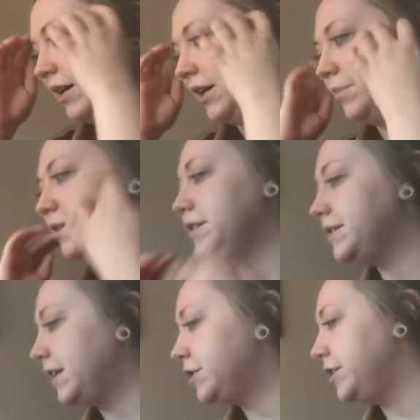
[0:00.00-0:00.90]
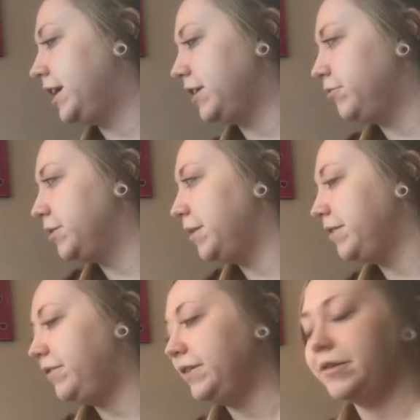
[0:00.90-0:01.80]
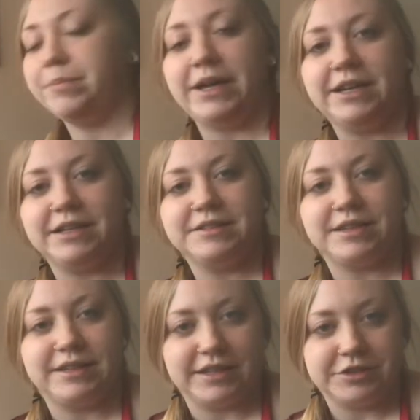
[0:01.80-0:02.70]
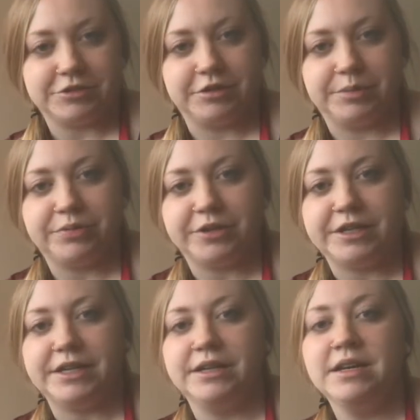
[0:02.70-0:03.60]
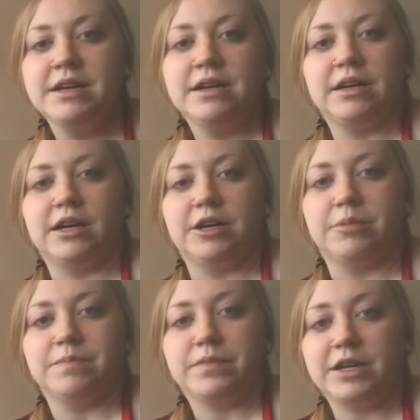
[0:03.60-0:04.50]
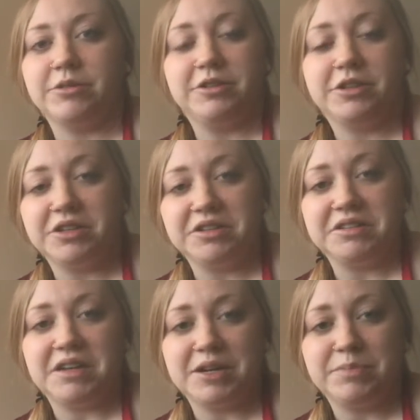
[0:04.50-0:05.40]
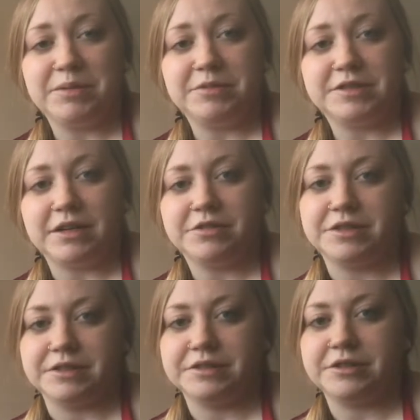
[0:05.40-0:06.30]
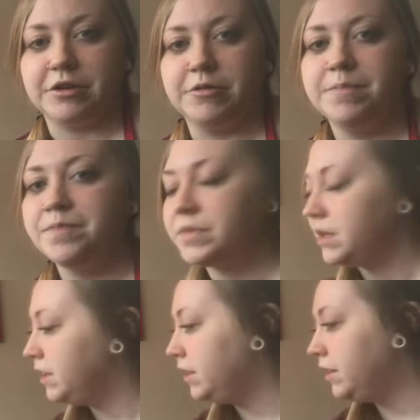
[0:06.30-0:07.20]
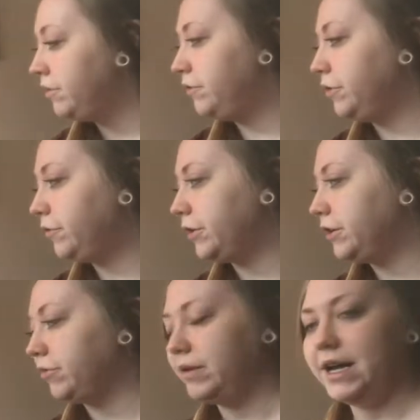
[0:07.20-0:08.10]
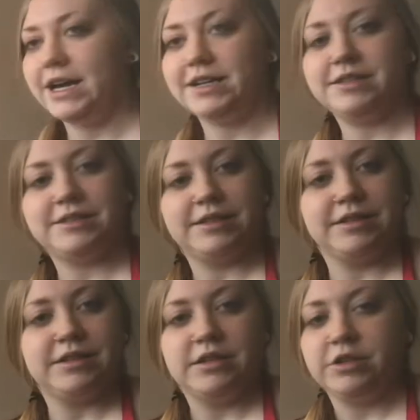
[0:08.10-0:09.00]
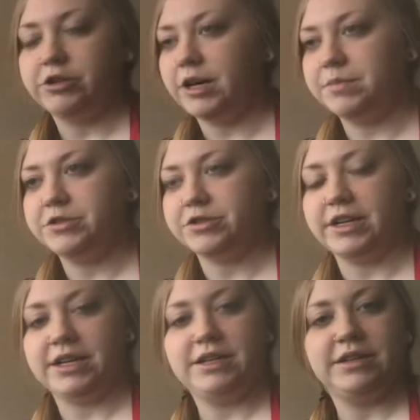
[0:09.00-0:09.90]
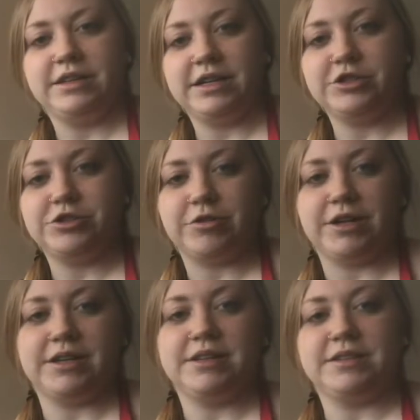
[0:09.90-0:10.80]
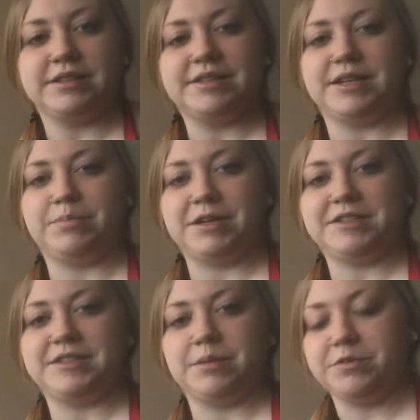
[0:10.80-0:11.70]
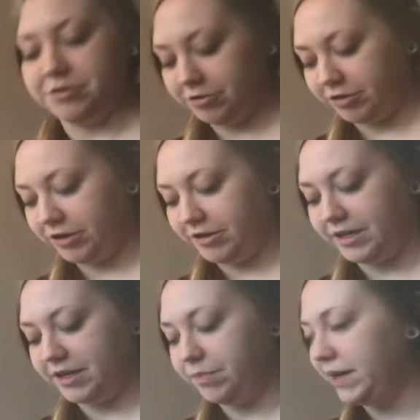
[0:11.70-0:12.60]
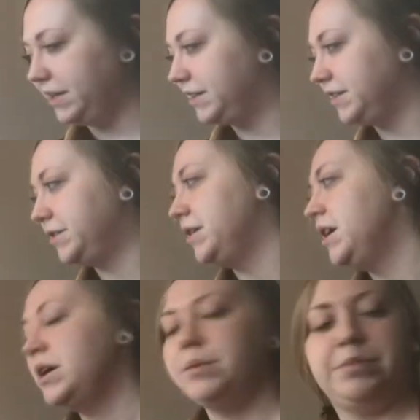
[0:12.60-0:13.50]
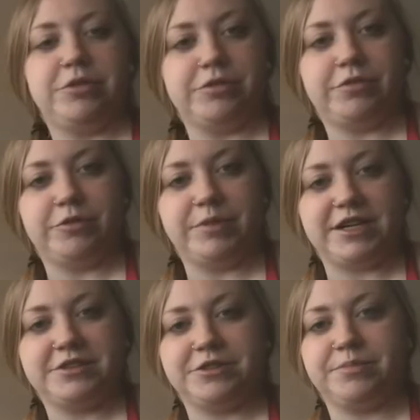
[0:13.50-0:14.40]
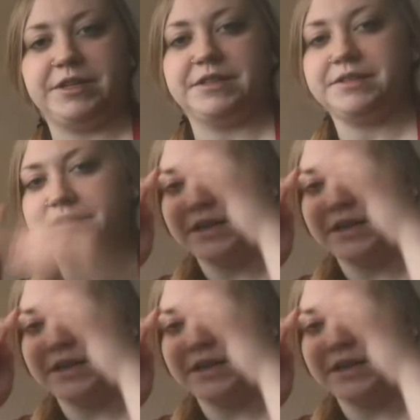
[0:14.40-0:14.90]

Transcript: This is actually kind of one of my favorite paintings. I think it's really pretty, and it would look good in a lot of people's houses. So feel free to relax, grab a drink, enjoy this step-by-step tutorial on how to paint this beautiful masterpiece.